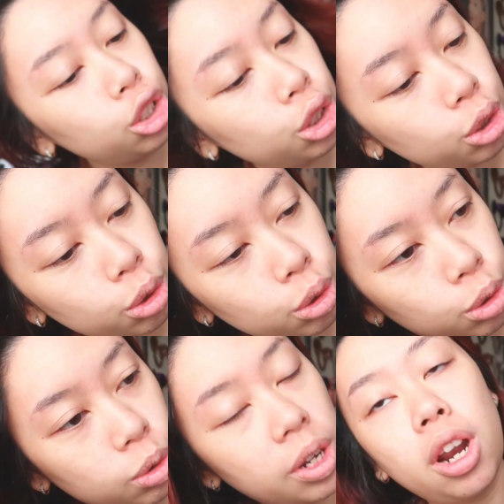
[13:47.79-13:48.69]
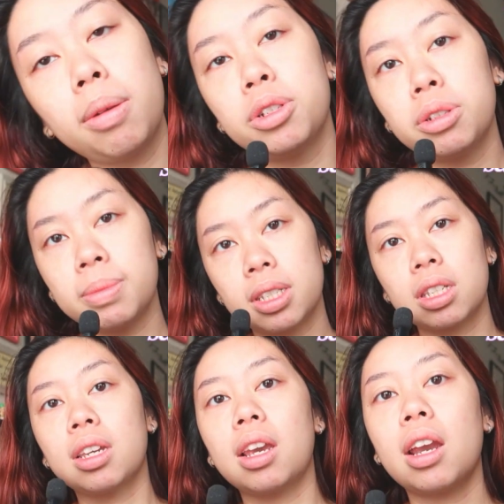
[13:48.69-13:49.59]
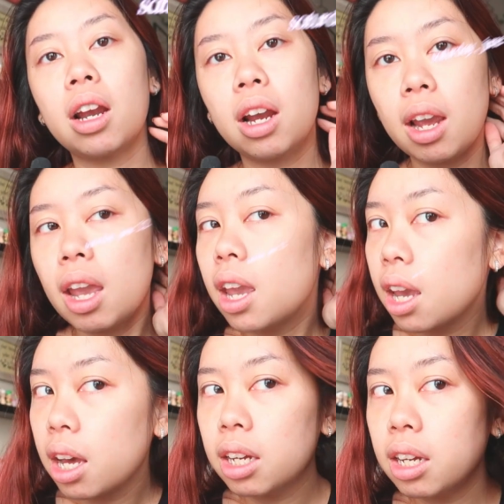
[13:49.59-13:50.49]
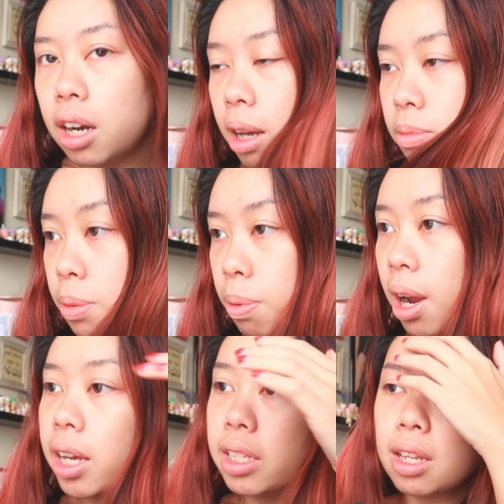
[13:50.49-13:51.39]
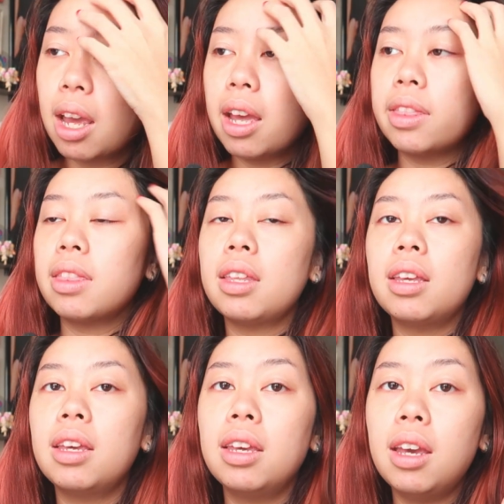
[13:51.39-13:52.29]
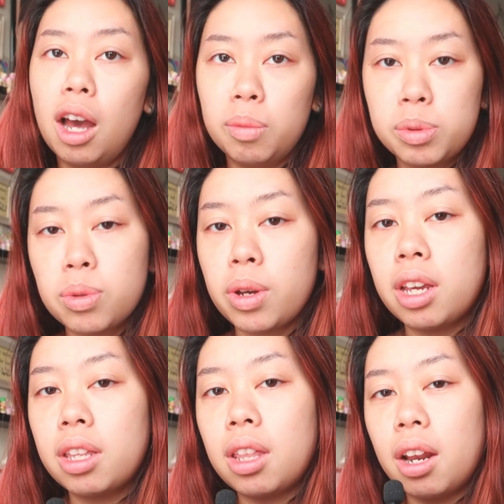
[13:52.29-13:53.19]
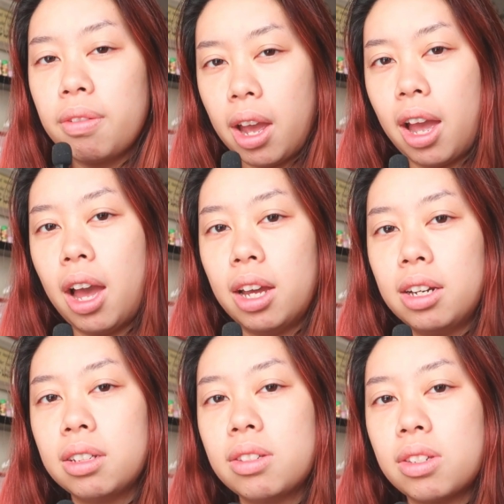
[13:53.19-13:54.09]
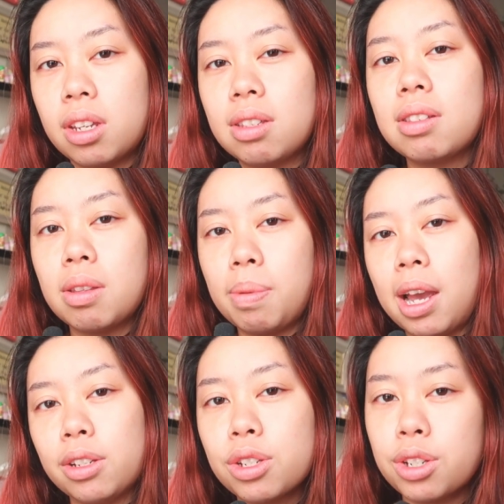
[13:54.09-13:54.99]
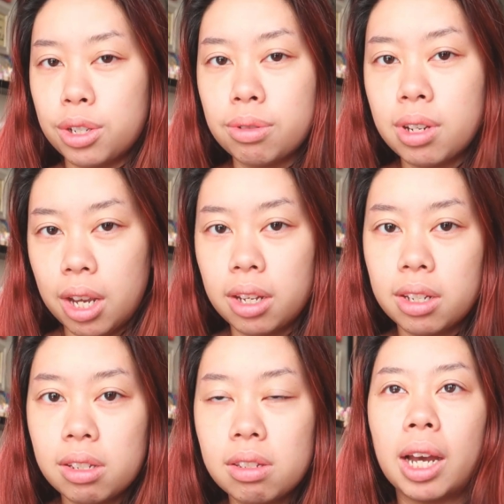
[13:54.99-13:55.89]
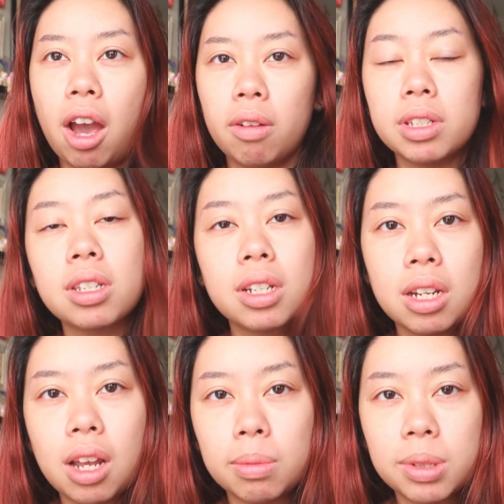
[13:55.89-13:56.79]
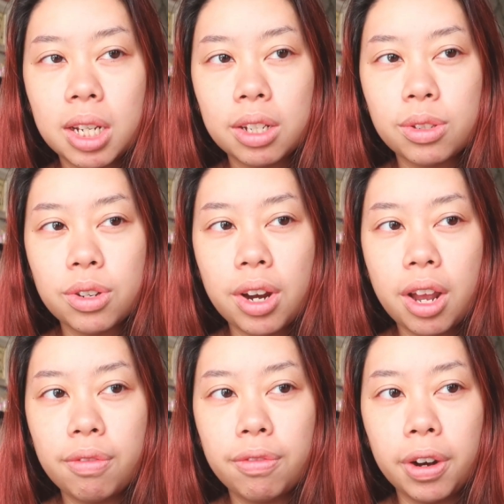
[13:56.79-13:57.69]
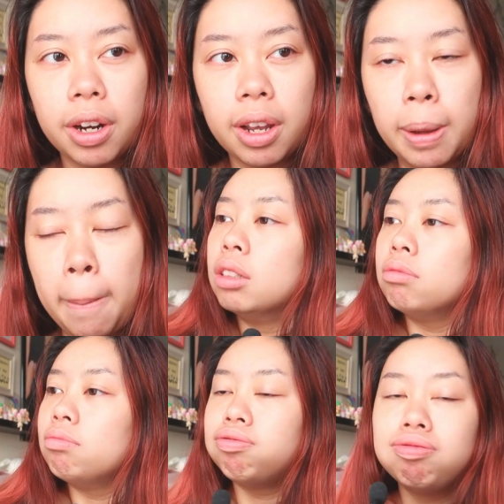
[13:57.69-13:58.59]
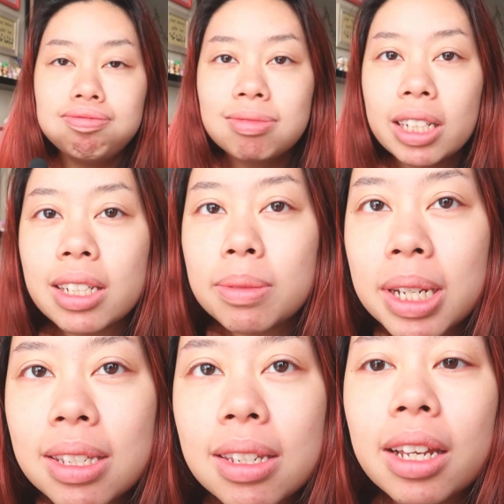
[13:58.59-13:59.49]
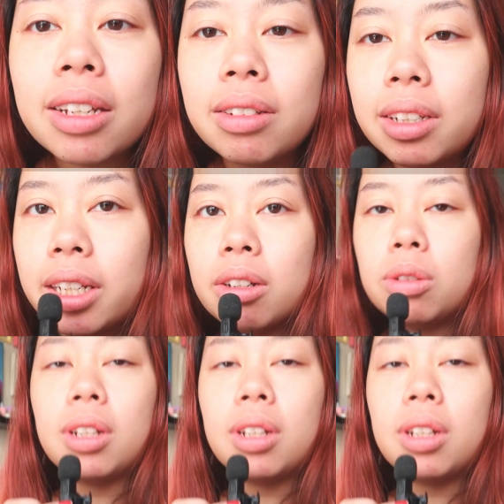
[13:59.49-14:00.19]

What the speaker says: to not be doing my skincare, and I'm surprised at the upswing that I've had since the past 2 days. I obviously didn't update yesterday on Friday. This is my skin. Here, hold